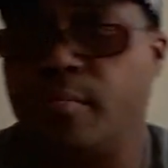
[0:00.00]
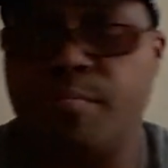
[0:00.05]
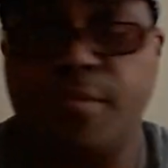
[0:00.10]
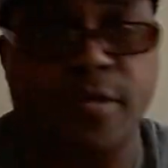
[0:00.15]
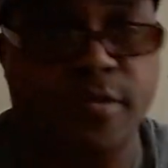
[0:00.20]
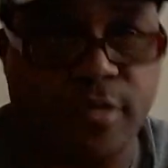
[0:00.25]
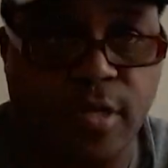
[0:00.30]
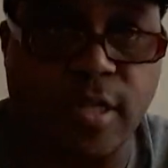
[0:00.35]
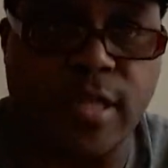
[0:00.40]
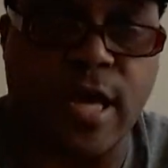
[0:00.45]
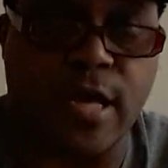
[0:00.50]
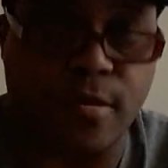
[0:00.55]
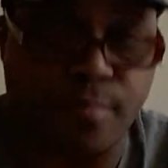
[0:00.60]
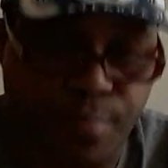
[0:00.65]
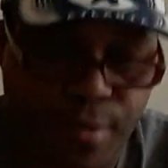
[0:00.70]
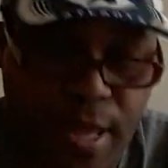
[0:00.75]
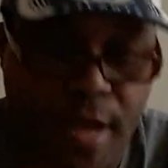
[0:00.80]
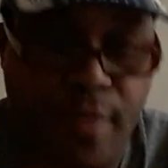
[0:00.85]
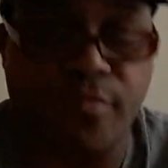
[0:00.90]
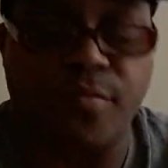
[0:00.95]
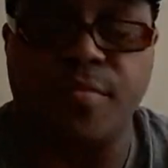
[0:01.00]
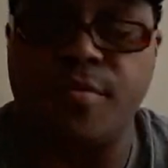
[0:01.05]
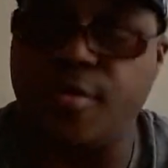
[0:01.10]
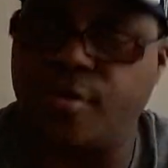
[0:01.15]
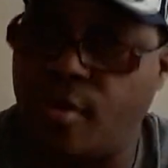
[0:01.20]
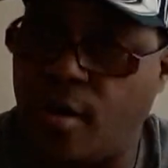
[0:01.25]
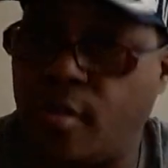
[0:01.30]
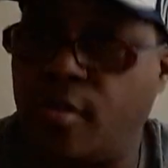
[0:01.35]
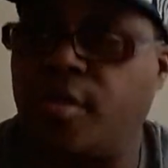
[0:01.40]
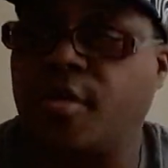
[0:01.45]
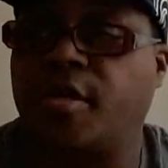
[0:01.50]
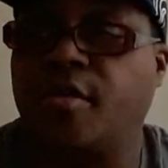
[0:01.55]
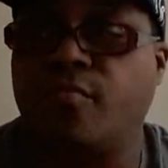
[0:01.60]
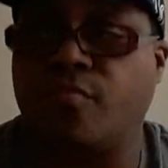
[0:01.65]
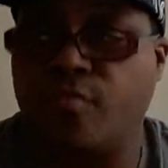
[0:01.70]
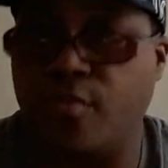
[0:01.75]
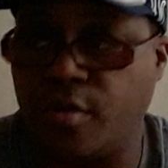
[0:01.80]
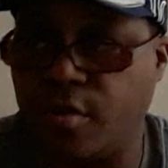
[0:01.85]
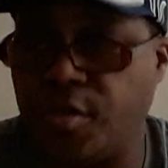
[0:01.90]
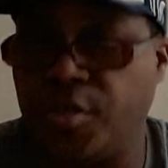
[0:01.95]
But a lot of black women are
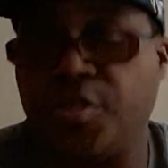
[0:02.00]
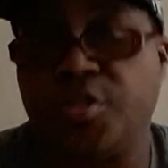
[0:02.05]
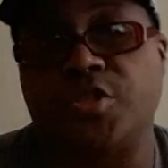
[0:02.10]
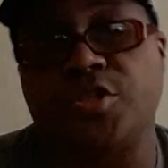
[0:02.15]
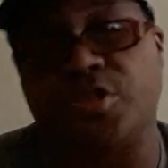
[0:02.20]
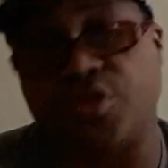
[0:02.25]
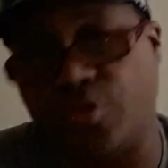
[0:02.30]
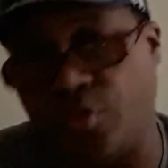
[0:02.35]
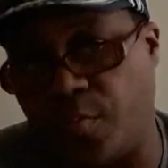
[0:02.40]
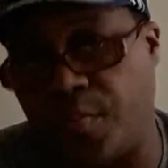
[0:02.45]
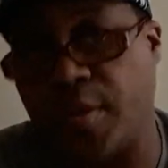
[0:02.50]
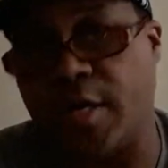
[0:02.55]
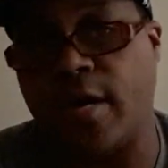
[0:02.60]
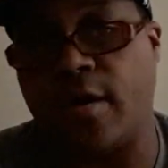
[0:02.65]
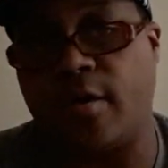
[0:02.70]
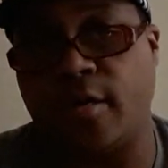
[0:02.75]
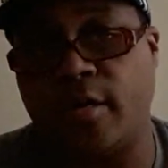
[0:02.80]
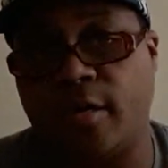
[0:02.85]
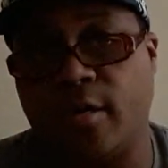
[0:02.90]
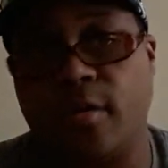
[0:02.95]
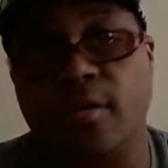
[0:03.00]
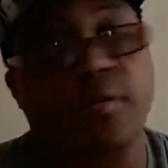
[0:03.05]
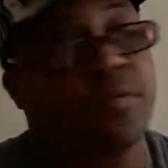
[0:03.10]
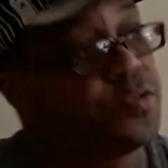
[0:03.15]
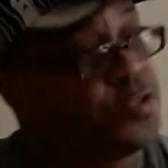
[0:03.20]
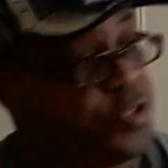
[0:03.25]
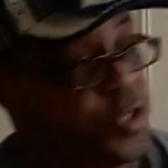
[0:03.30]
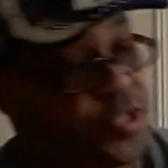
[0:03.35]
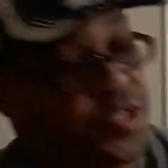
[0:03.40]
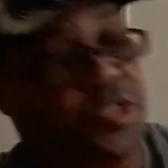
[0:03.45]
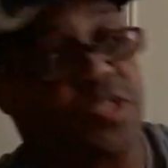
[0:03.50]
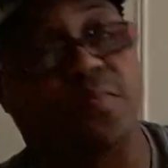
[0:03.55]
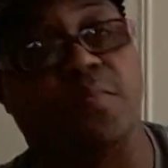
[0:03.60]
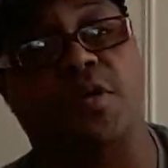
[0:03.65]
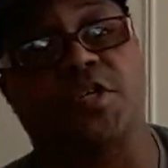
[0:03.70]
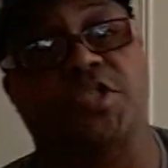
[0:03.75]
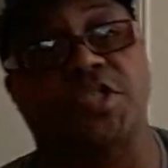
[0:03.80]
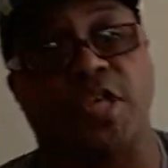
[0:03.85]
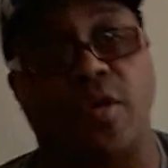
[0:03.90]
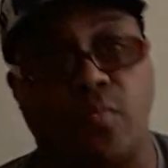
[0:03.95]
looking really stupid out here, just as
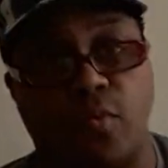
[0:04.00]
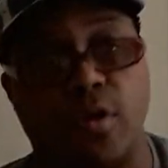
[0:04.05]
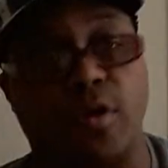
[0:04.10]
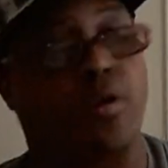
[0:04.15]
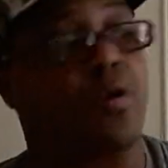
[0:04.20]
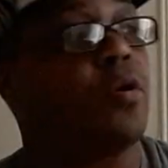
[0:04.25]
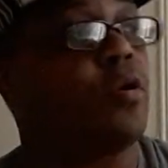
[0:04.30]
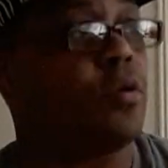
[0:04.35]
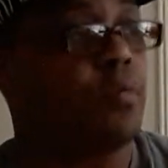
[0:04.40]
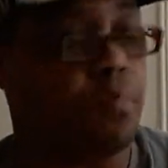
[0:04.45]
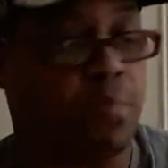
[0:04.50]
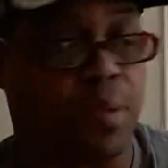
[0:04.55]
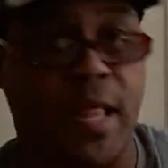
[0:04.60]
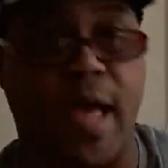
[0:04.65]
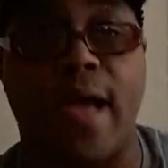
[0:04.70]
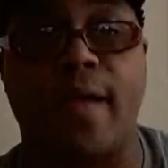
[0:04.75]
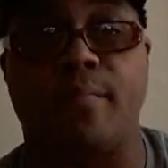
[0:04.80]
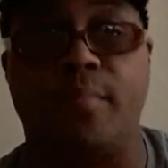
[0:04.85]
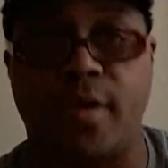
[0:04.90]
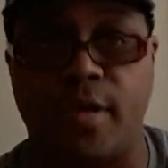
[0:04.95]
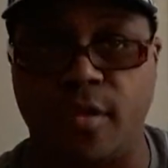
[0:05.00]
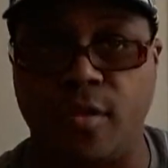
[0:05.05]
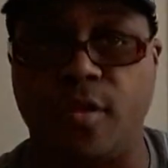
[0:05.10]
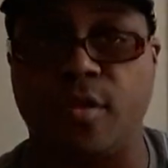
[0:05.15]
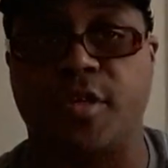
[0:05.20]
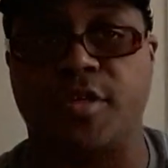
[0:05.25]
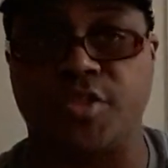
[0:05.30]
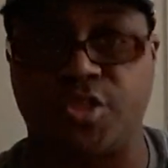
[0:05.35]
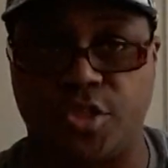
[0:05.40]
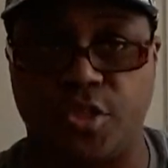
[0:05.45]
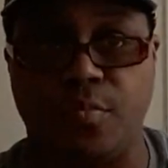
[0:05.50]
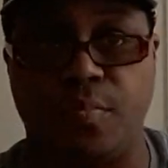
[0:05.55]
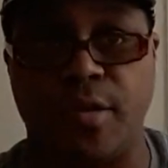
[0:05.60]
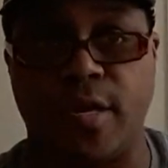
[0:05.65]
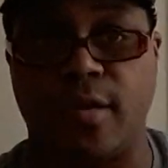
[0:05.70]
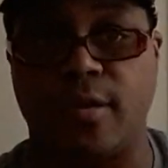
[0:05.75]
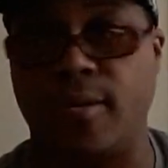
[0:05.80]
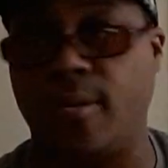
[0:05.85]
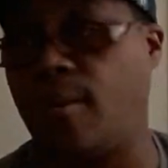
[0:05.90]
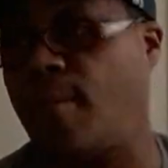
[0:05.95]
much as they want to call black men looking stupid
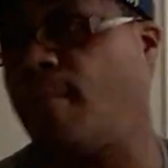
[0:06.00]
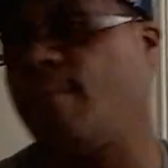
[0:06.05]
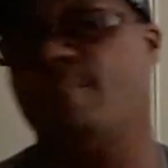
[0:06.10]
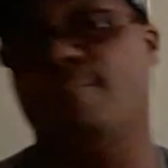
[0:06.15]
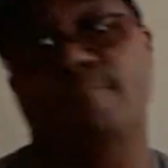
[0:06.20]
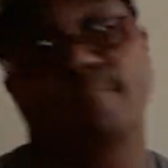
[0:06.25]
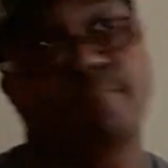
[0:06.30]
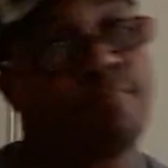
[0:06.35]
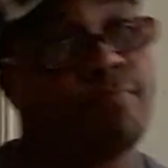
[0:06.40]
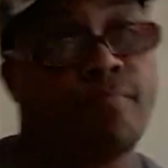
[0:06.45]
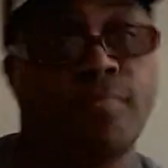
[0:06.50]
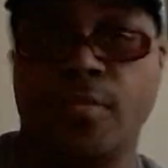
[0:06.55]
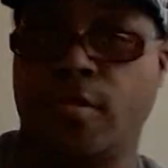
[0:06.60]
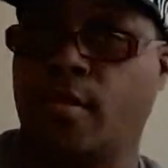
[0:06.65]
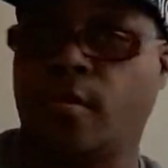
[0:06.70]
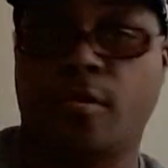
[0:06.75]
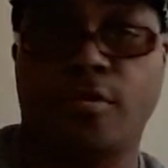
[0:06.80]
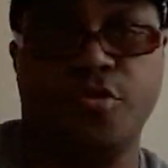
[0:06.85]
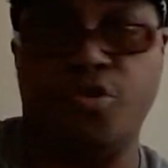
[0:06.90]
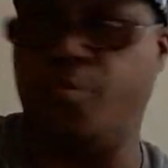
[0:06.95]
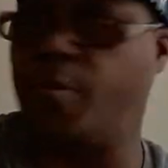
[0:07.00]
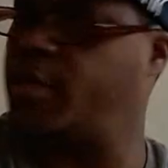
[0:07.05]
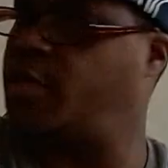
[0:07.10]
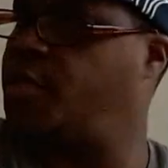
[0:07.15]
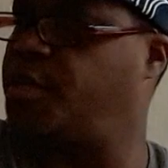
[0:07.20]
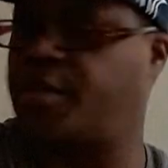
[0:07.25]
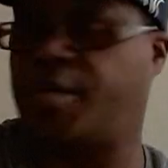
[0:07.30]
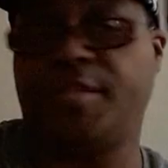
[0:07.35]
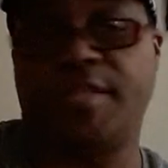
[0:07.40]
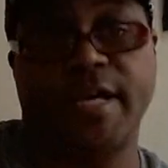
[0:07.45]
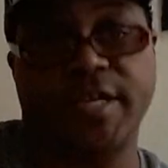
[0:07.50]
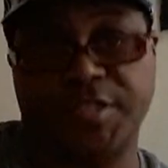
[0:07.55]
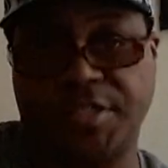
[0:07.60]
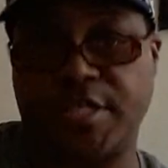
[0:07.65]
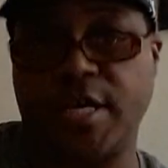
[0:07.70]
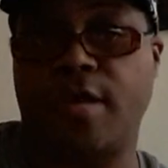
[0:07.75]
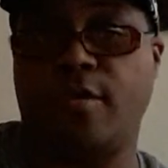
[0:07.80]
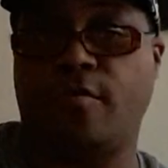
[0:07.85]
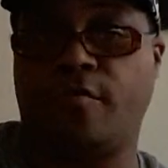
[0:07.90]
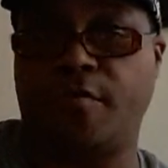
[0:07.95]
out here. You better look at that
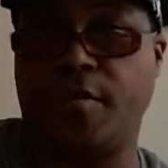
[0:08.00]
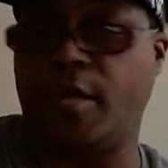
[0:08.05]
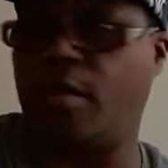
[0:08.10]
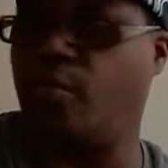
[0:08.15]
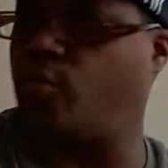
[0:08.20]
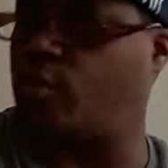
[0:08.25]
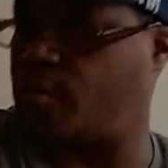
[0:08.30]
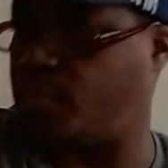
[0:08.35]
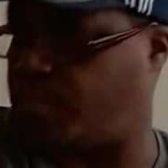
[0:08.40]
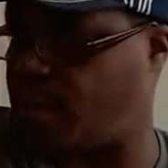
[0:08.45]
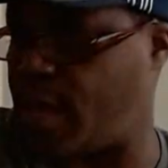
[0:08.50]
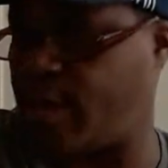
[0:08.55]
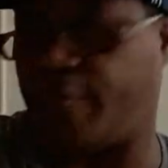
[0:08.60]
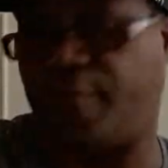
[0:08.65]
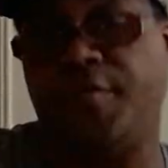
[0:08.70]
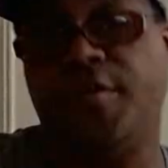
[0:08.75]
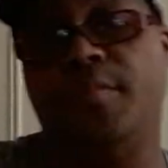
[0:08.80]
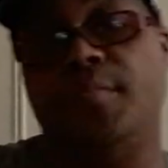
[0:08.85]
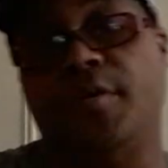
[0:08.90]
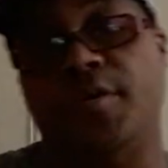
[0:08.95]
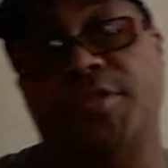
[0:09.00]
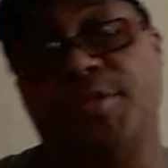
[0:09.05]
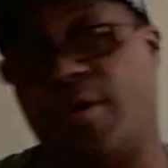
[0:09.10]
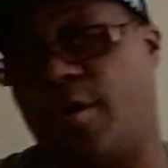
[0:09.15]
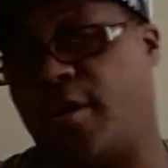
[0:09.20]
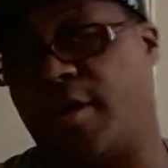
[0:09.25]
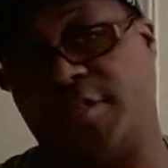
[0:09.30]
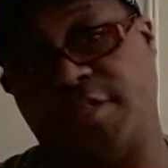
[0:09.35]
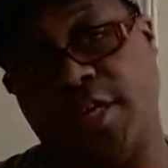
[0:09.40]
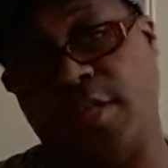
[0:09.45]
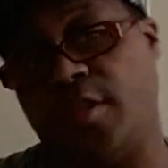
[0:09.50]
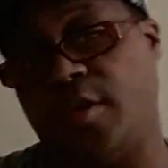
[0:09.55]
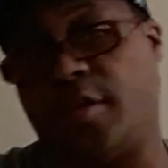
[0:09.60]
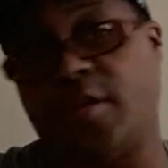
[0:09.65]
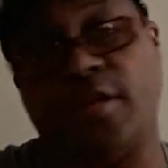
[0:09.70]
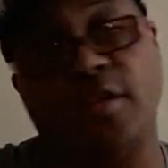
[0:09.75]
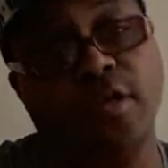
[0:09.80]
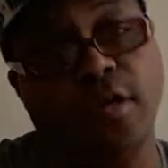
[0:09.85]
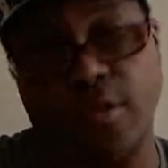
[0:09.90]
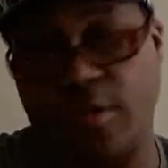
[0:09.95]
side over there where the black females are, because they
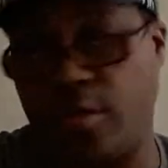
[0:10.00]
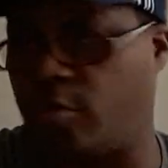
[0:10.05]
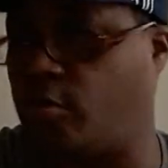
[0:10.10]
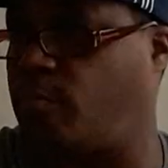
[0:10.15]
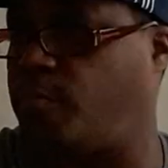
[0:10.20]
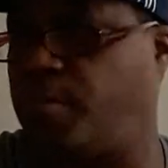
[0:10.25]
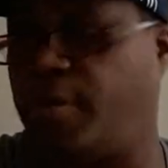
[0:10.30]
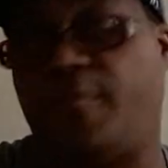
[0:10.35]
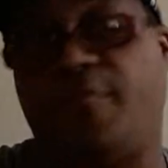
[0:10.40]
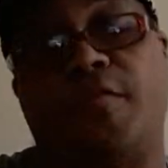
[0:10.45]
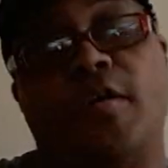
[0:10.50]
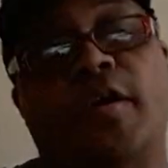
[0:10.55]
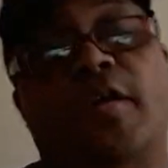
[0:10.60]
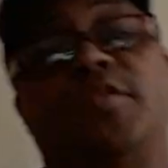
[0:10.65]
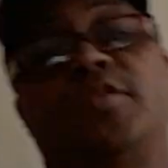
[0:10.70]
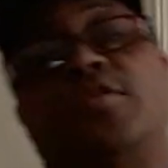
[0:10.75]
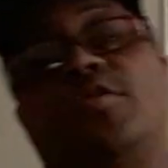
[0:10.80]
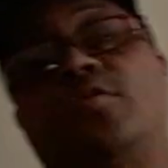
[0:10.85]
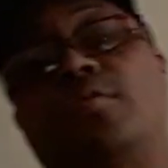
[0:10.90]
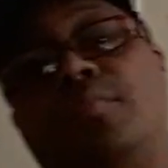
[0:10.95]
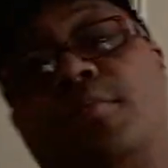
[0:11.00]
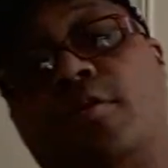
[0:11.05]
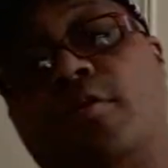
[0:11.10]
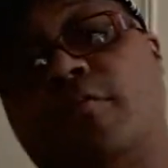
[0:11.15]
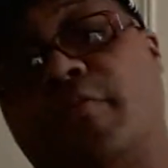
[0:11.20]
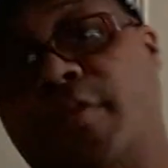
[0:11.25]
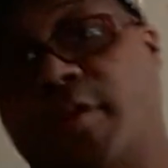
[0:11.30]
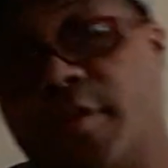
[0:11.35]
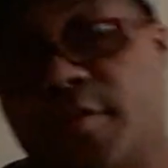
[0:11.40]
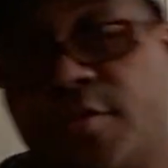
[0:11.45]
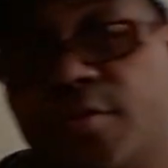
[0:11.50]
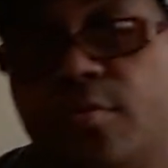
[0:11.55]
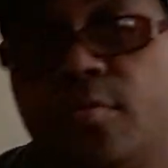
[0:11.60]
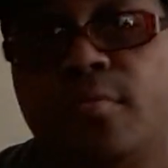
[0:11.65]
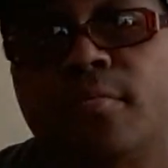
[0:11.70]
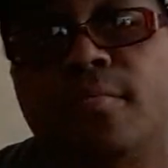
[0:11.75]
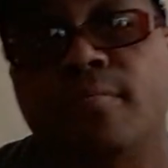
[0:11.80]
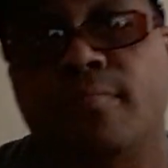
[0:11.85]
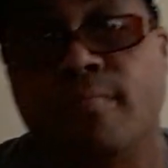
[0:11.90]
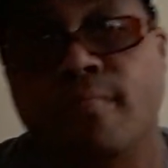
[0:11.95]
looking a little bit fucking stupid over there too.